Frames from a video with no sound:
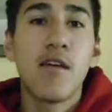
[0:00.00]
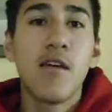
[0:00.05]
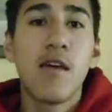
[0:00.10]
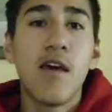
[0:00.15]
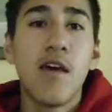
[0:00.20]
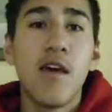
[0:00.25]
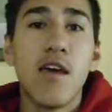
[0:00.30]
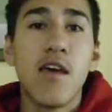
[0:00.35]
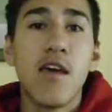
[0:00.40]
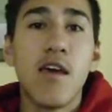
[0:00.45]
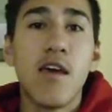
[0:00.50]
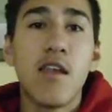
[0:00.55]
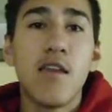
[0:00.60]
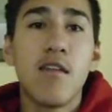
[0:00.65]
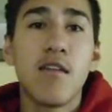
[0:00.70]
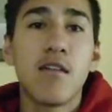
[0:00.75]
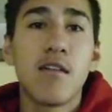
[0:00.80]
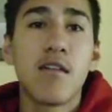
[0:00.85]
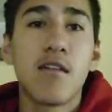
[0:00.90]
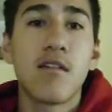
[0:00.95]
and
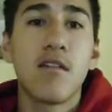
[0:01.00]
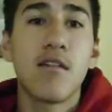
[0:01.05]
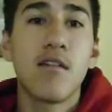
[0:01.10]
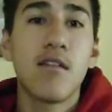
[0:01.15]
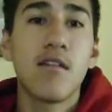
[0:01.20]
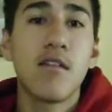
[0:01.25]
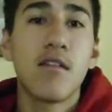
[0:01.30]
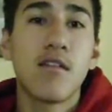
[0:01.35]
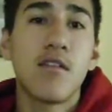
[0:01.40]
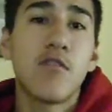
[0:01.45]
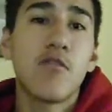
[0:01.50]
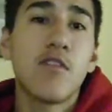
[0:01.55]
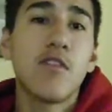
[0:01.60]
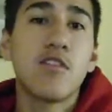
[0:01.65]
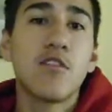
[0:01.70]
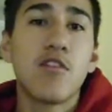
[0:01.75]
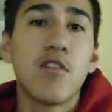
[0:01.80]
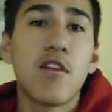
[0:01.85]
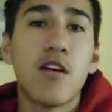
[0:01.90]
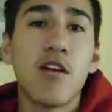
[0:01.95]
increase
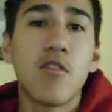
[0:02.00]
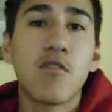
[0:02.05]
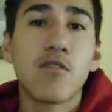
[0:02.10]
their health,